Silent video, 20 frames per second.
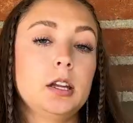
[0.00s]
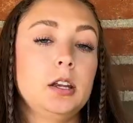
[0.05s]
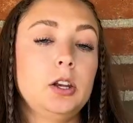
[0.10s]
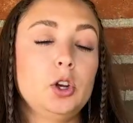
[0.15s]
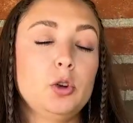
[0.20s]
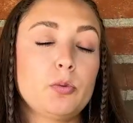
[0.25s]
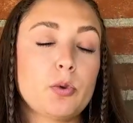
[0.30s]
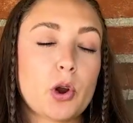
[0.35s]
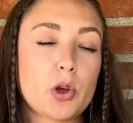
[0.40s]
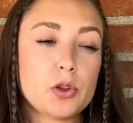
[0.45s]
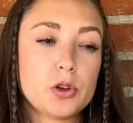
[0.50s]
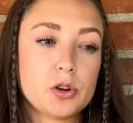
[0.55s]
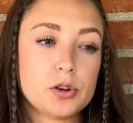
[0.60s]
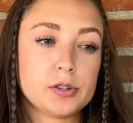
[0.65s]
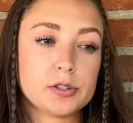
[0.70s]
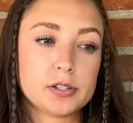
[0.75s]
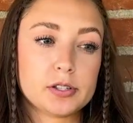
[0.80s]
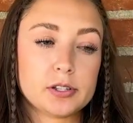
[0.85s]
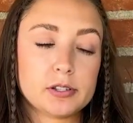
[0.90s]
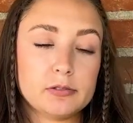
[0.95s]
Número
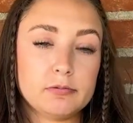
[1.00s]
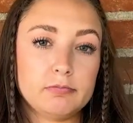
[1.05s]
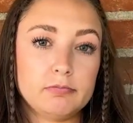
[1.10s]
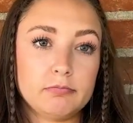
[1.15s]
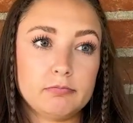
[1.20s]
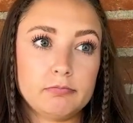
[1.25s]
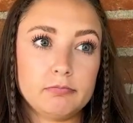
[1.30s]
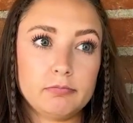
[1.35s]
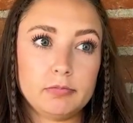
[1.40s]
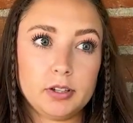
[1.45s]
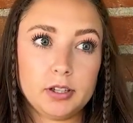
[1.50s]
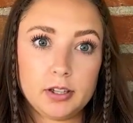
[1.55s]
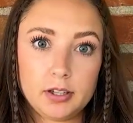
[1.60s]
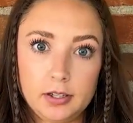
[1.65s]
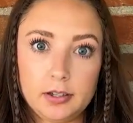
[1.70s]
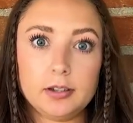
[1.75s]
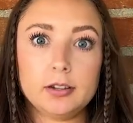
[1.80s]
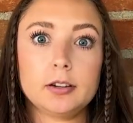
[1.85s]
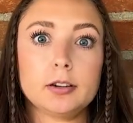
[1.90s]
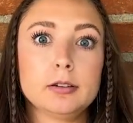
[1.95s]
dos,
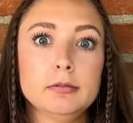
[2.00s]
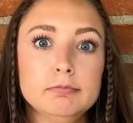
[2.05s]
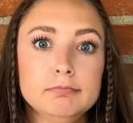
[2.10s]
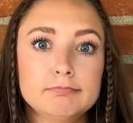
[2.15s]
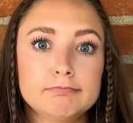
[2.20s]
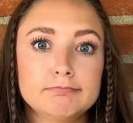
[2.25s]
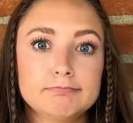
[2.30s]
ir.